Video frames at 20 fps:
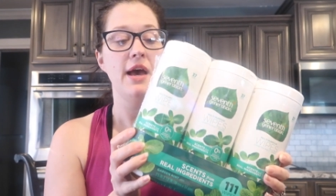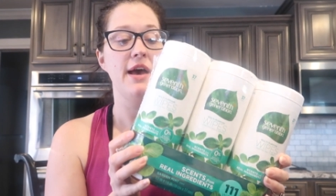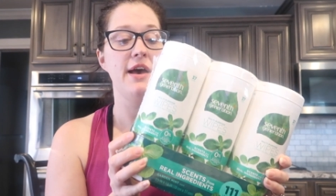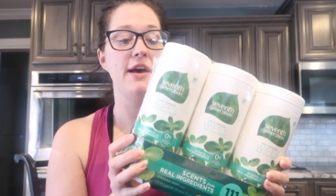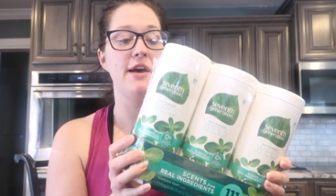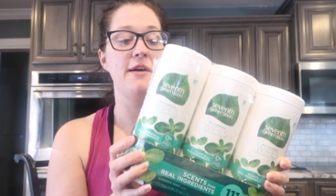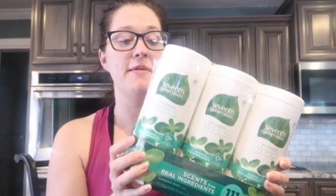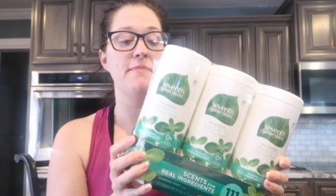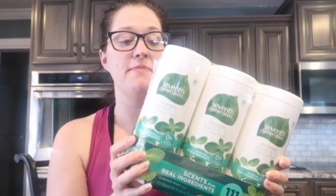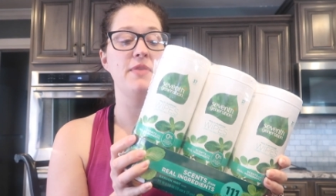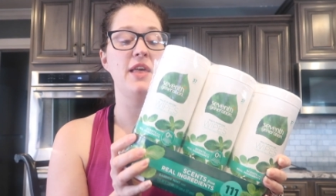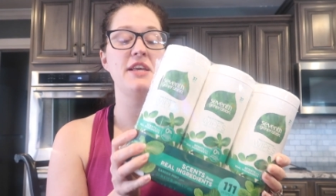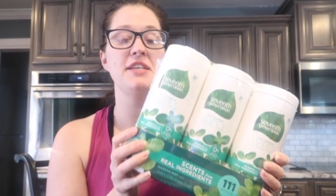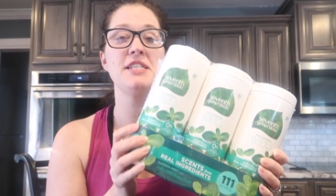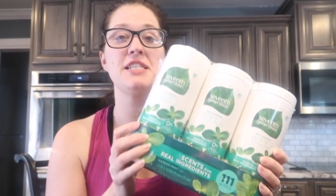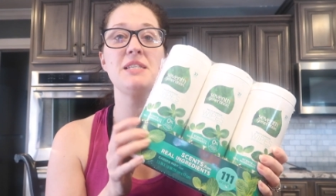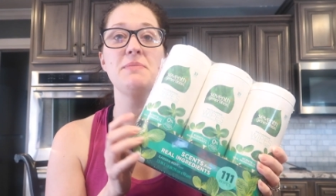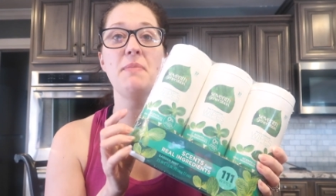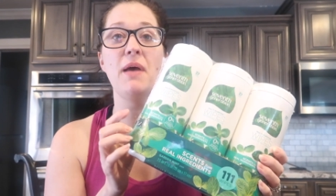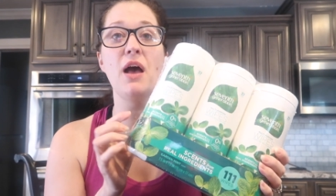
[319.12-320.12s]
Um, they
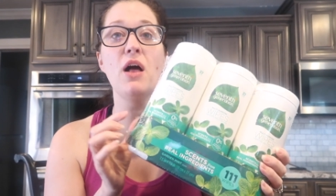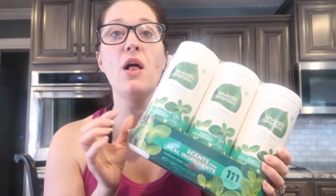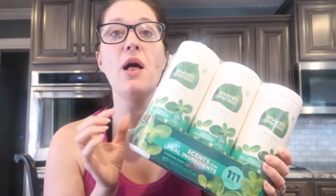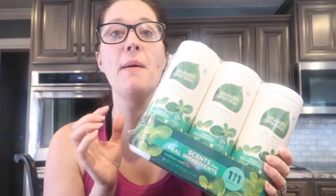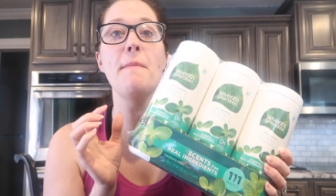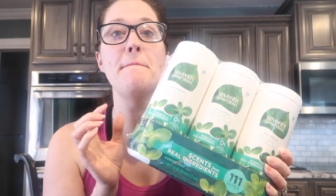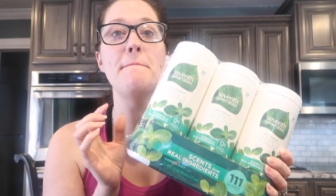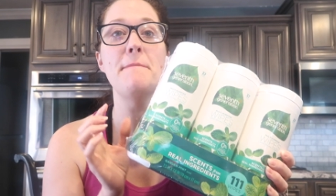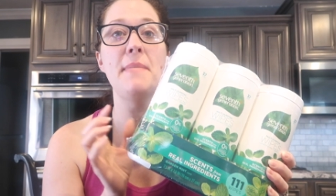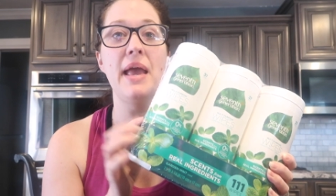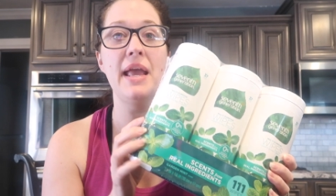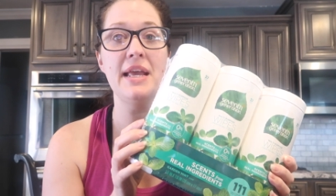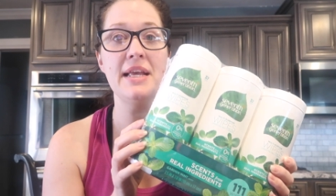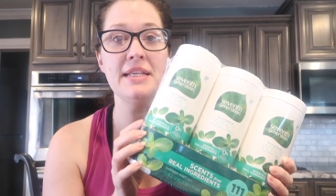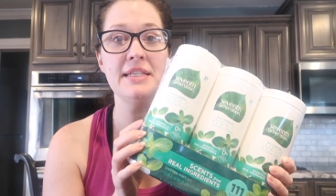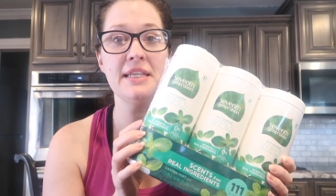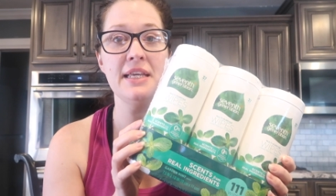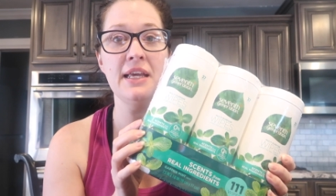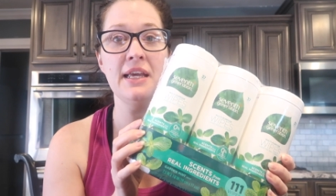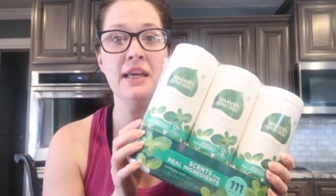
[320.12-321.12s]
smell
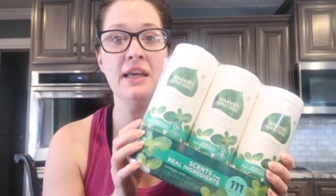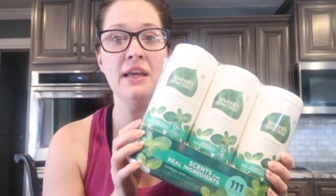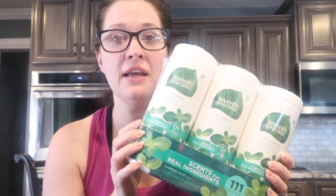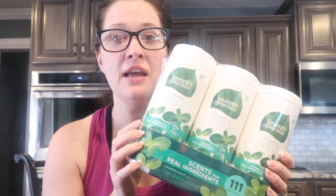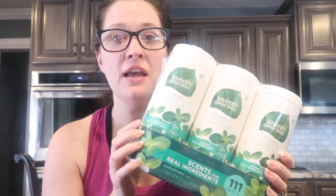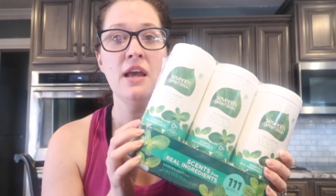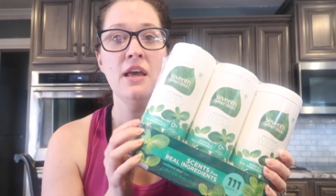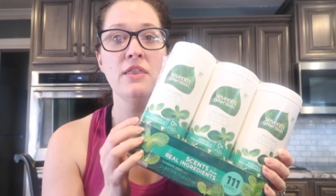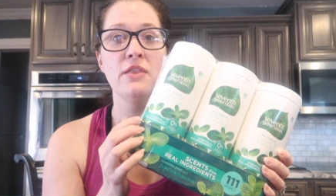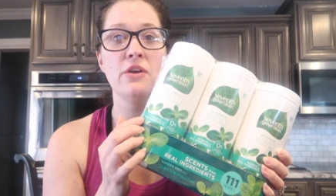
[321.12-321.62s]
amazing.